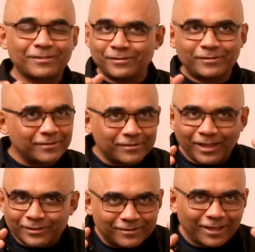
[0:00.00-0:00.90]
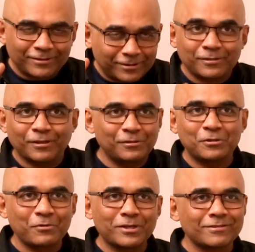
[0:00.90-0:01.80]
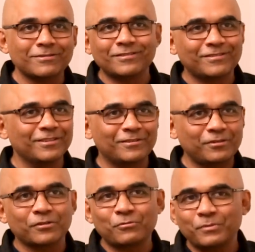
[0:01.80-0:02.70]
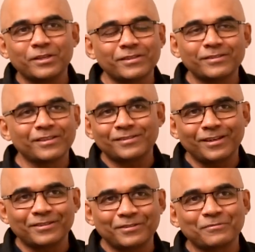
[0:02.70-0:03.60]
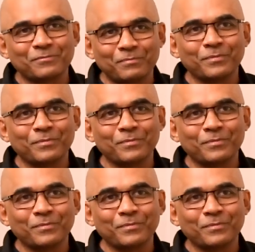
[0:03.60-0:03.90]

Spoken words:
that's just that situation is just so amazing. It's just like... It's,